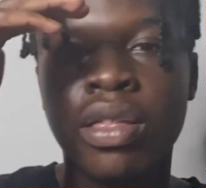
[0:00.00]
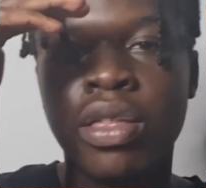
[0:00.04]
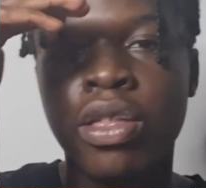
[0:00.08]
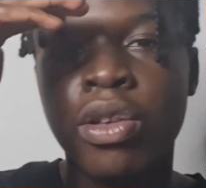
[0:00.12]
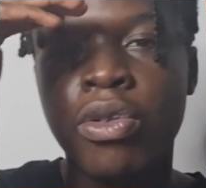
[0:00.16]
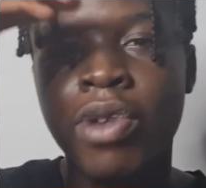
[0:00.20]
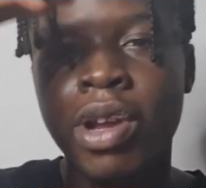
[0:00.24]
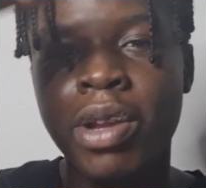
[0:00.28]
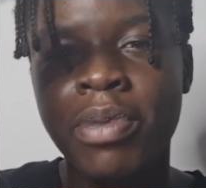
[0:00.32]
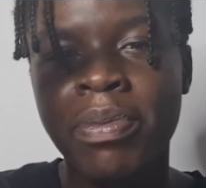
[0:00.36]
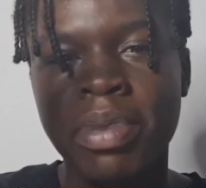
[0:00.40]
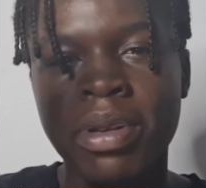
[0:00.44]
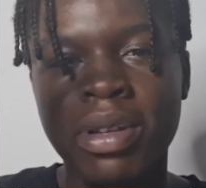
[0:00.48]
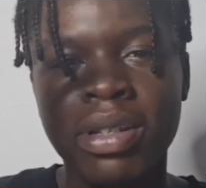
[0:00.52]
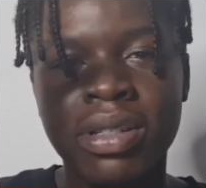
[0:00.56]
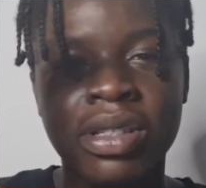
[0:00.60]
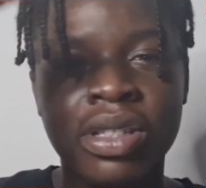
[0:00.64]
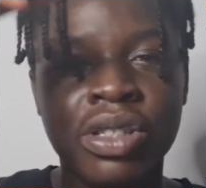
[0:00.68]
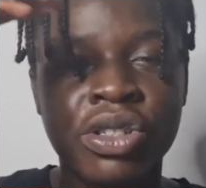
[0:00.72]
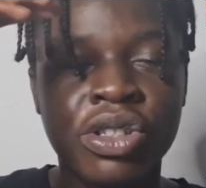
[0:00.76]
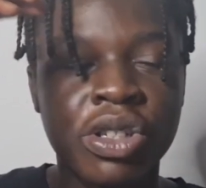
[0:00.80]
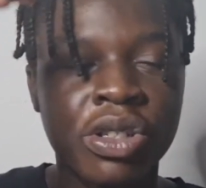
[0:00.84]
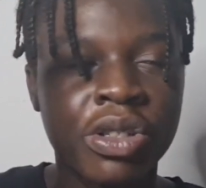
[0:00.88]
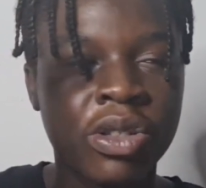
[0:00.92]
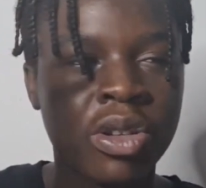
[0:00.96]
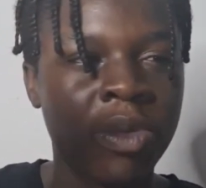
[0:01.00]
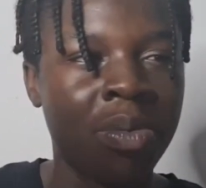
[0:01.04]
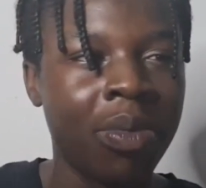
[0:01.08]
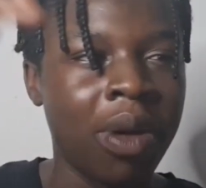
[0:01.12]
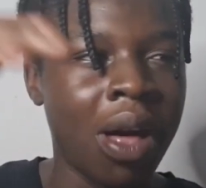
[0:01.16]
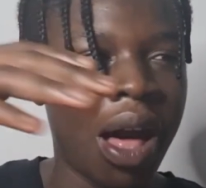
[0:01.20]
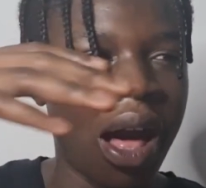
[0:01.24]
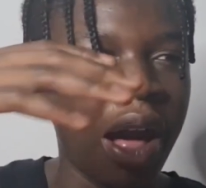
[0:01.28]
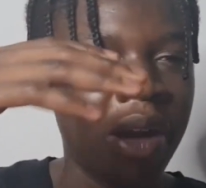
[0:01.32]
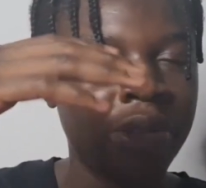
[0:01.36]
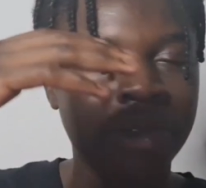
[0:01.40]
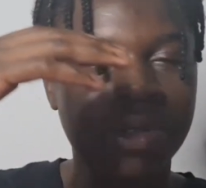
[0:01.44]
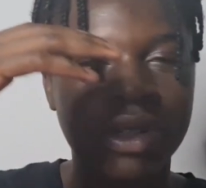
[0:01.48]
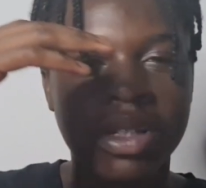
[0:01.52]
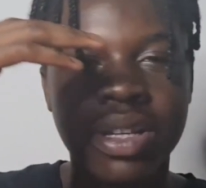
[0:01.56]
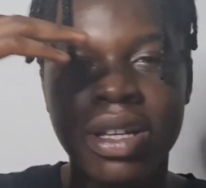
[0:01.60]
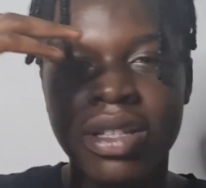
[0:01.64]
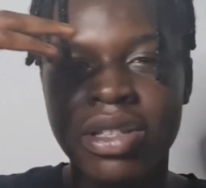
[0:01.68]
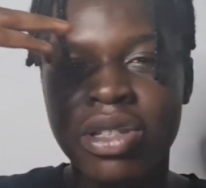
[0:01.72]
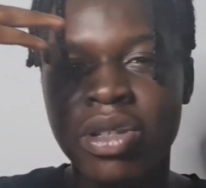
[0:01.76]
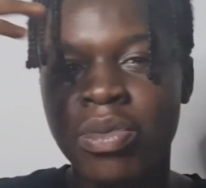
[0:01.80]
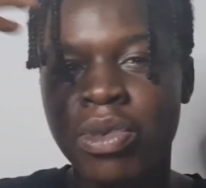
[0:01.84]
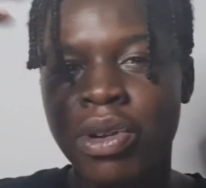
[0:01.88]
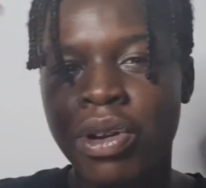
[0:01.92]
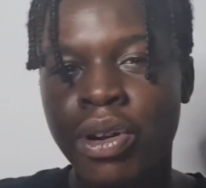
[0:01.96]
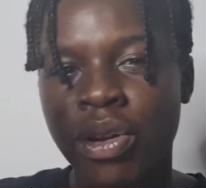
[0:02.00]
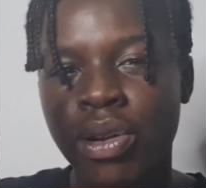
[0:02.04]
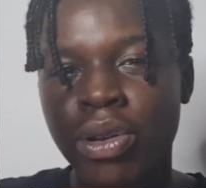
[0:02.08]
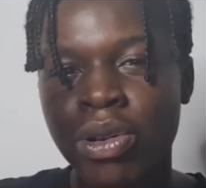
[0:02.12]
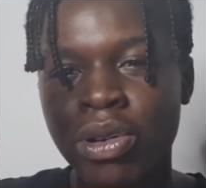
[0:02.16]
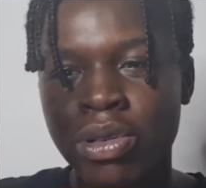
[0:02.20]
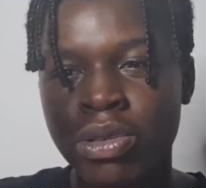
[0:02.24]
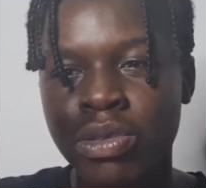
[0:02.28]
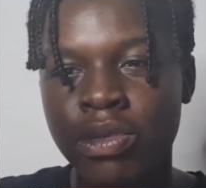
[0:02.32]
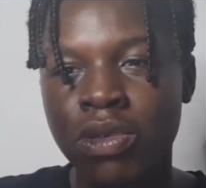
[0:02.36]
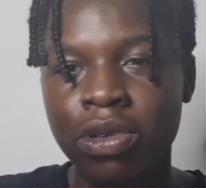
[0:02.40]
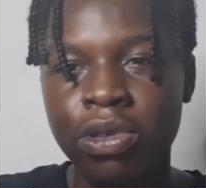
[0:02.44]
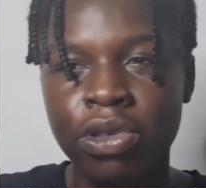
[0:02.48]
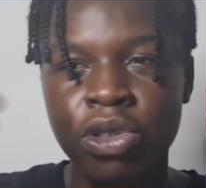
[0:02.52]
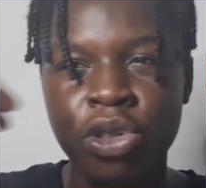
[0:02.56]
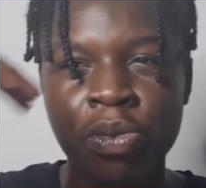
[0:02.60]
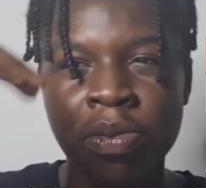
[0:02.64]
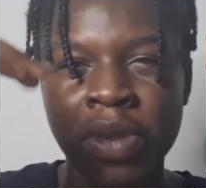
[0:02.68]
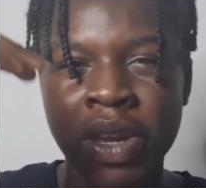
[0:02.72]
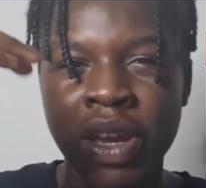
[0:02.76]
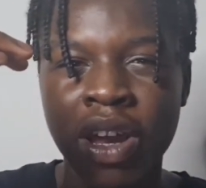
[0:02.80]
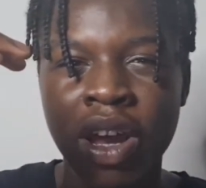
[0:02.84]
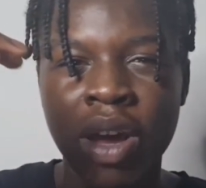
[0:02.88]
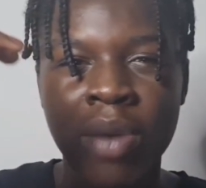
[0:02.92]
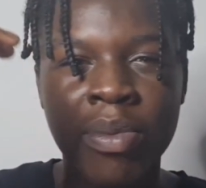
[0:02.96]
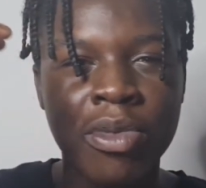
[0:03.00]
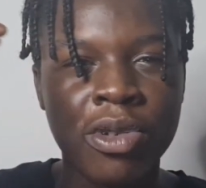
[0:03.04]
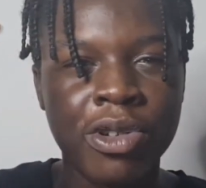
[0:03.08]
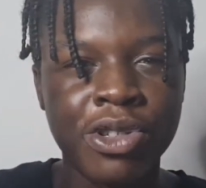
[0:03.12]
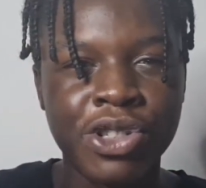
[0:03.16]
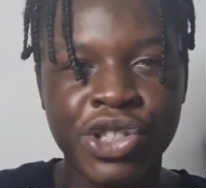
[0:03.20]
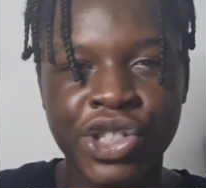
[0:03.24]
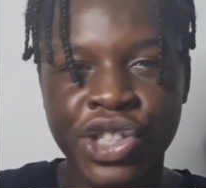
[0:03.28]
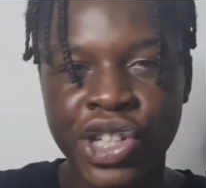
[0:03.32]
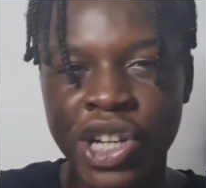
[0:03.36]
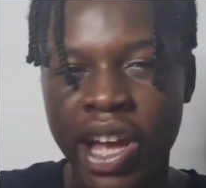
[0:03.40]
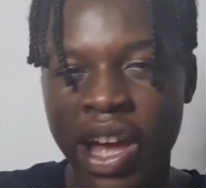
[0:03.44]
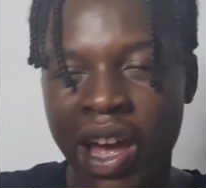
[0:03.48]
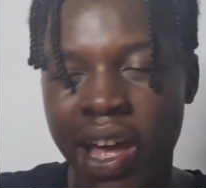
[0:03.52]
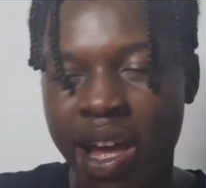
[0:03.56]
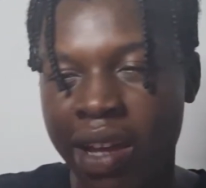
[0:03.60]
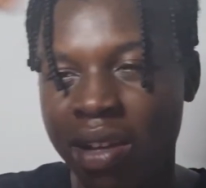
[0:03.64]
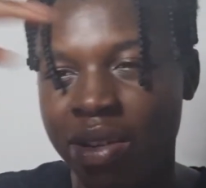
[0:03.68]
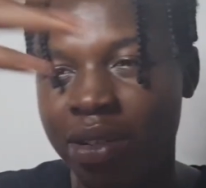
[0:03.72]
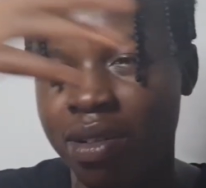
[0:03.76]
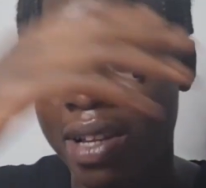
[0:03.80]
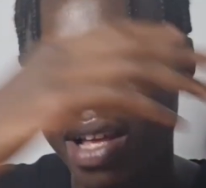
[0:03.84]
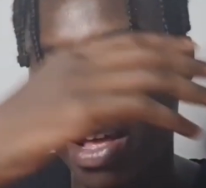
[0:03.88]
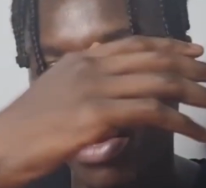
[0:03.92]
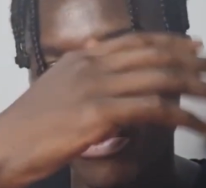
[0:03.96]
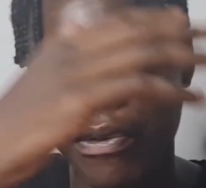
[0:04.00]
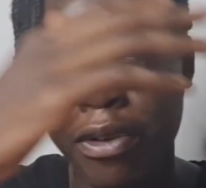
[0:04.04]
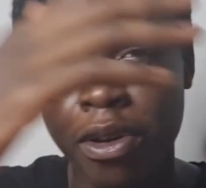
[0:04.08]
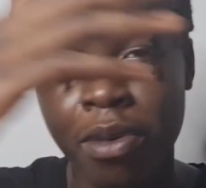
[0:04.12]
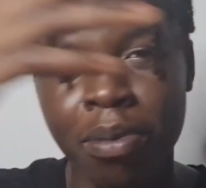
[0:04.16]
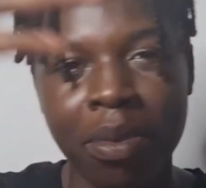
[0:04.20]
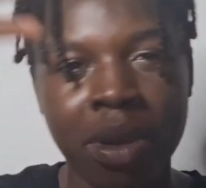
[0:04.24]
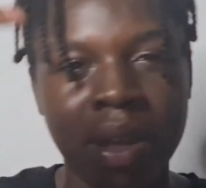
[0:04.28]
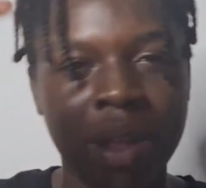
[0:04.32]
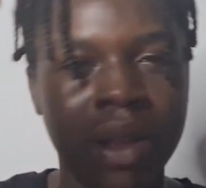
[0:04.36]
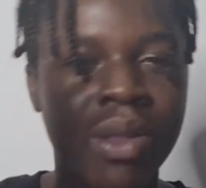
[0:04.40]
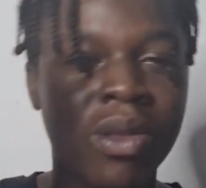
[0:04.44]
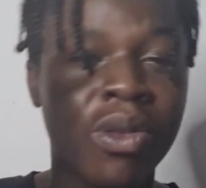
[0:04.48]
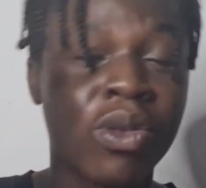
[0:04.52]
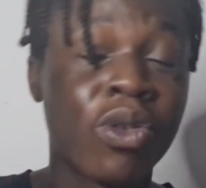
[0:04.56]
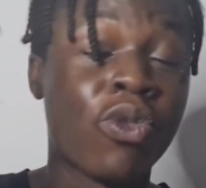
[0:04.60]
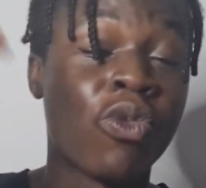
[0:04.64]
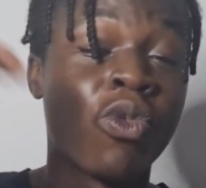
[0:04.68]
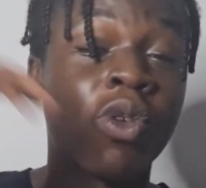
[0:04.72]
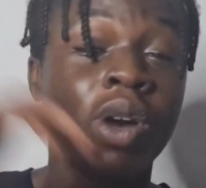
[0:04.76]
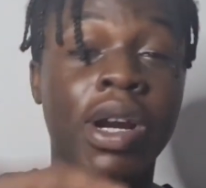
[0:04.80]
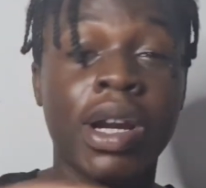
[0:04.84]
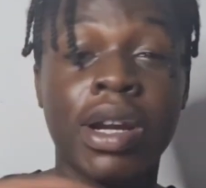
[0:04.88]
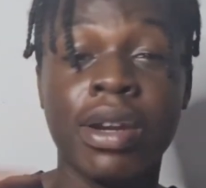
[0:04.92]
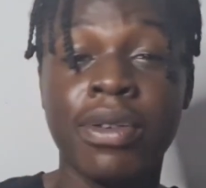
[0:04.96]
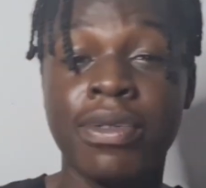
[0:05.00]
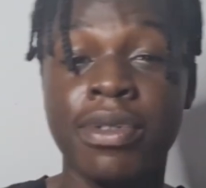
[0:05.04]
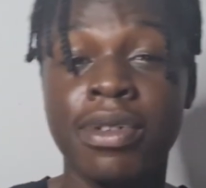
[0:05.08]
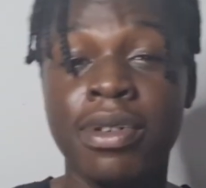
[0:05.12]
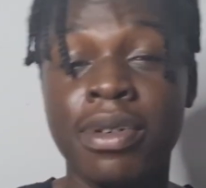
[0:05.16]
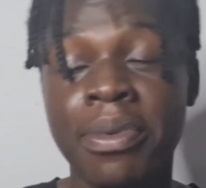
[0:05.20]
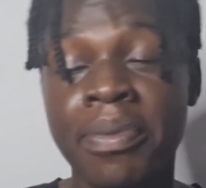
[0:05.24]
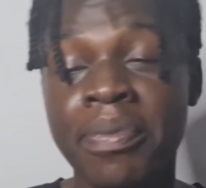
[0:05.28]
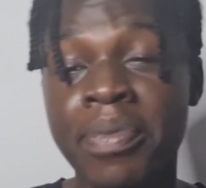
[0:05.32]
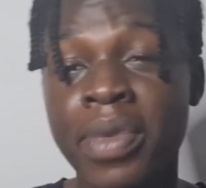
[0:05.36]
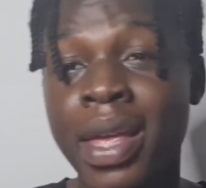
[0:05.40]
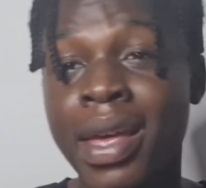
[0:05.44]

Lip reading: The red pill isn't just about how to get some girls or to become a Chad, an alpha male or whatever.